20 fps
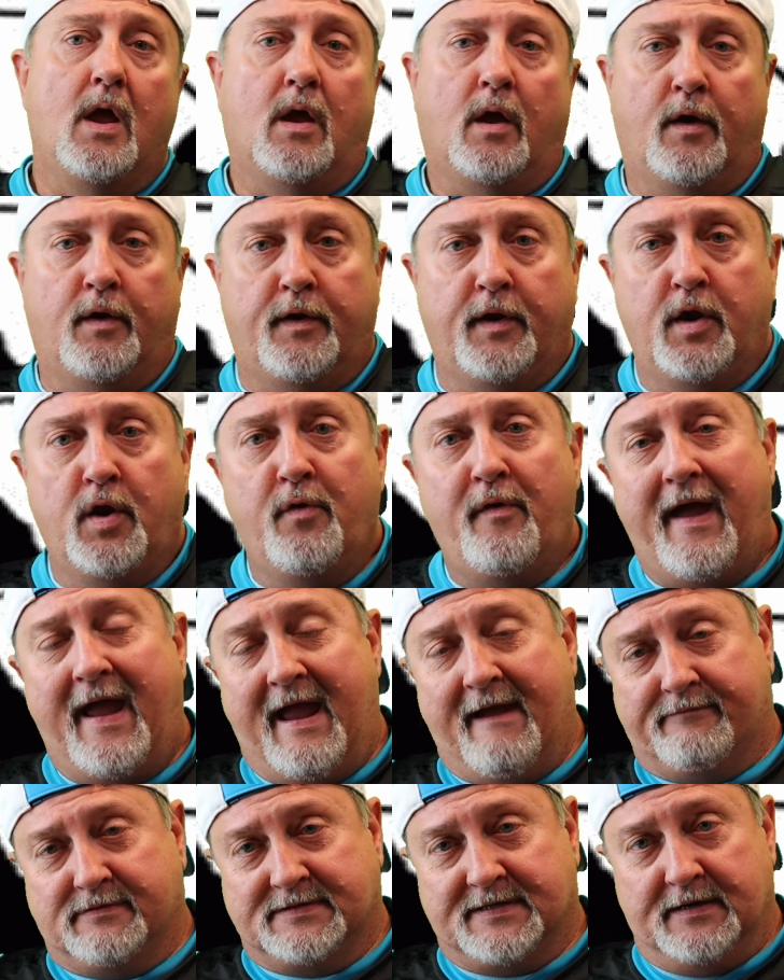Who do you
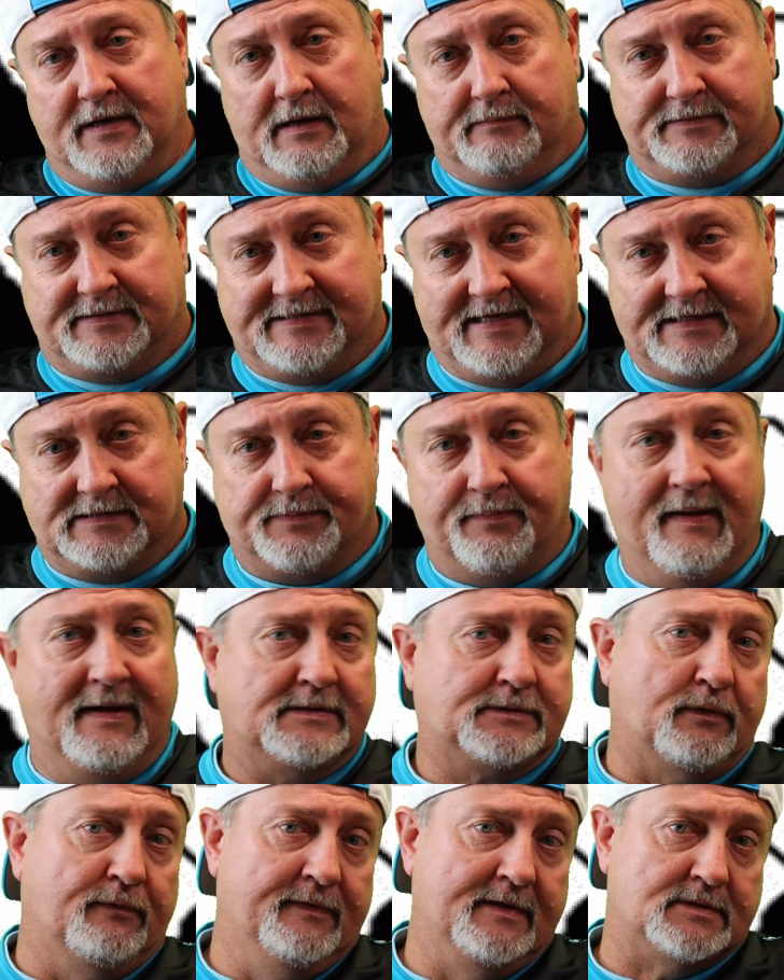have as an upset
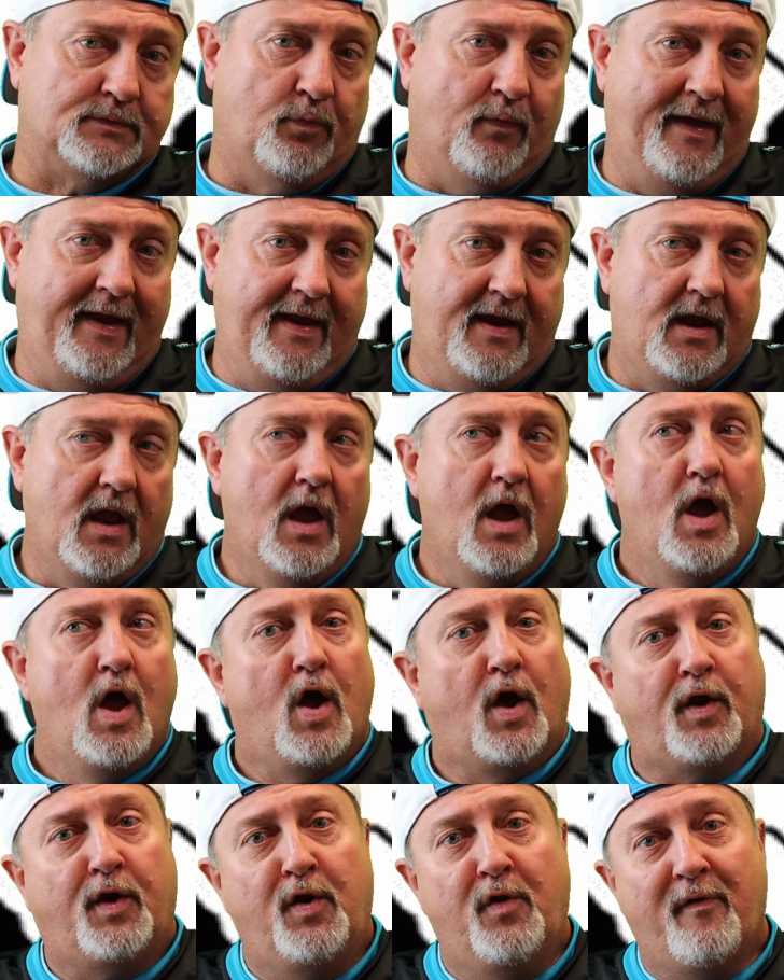special this week?
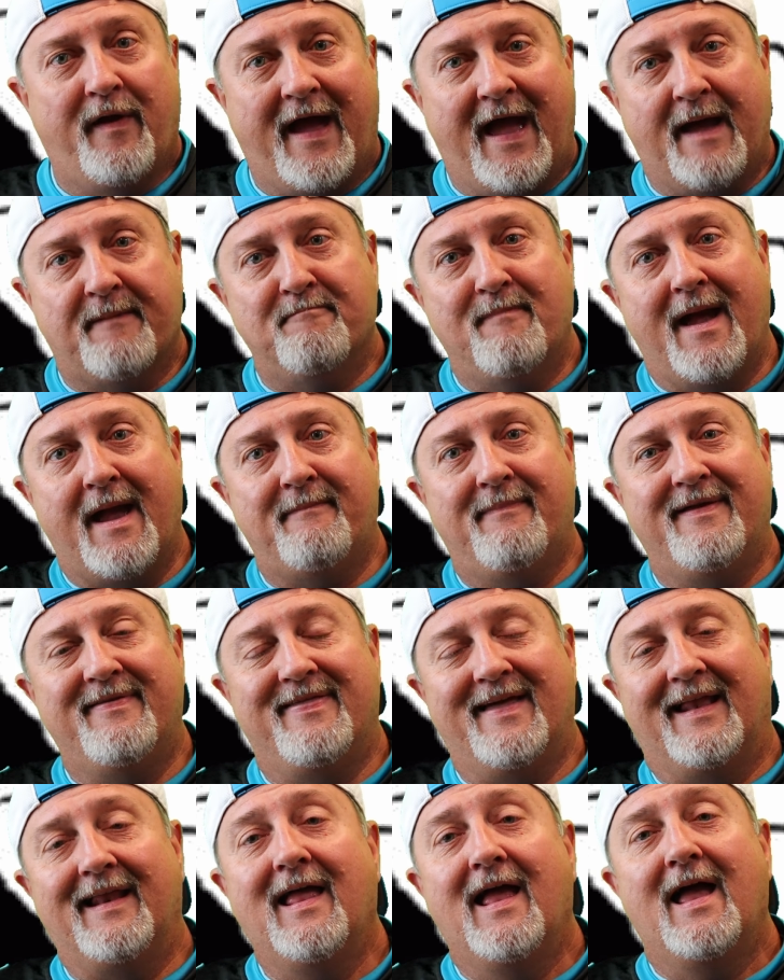Who do you have maybe
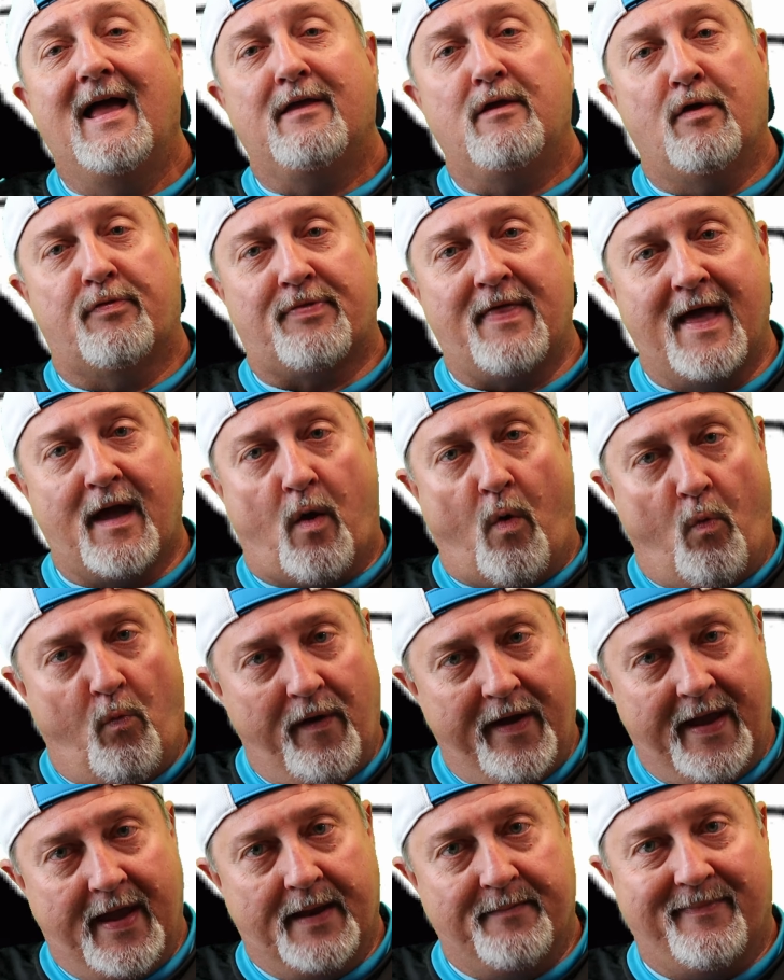that you think will
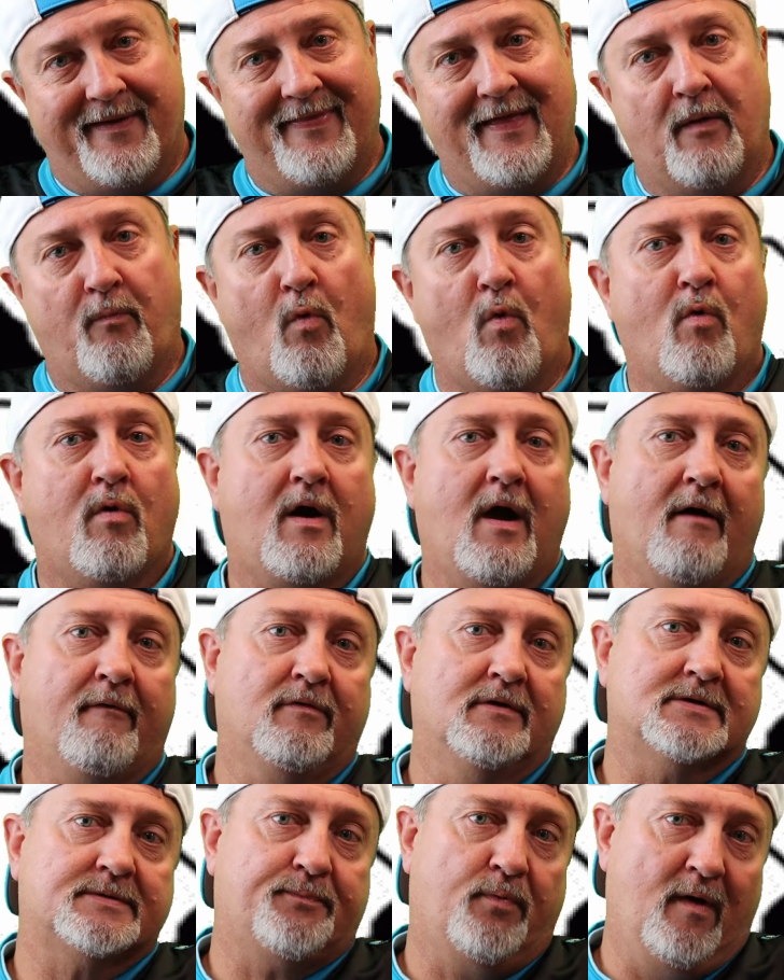win, but they won't
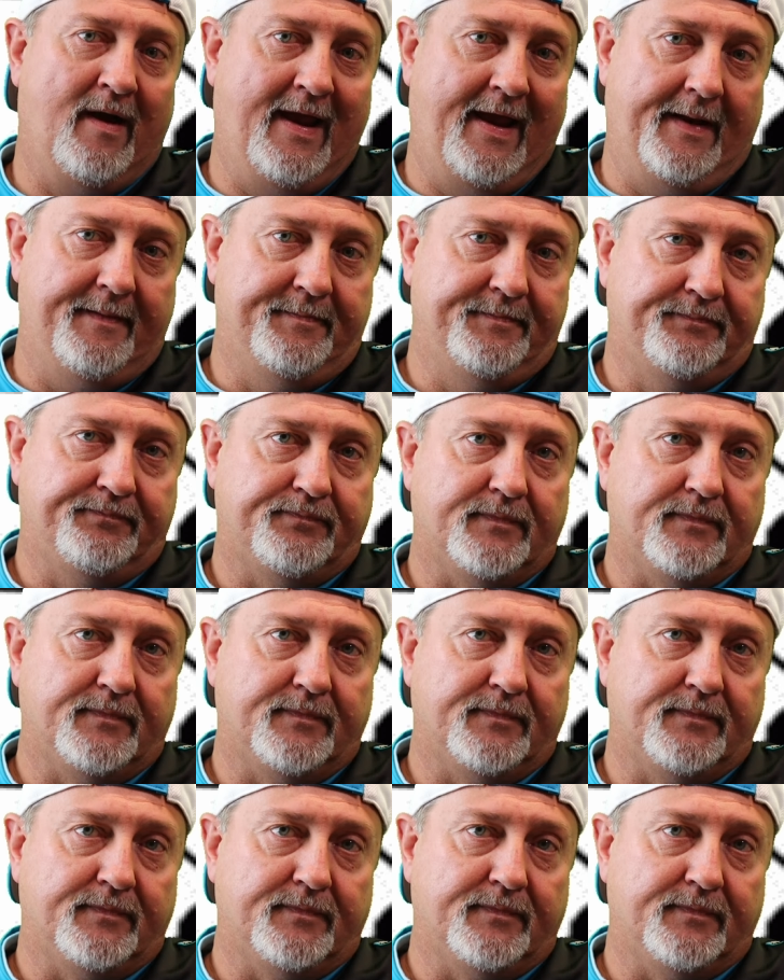cover the spread?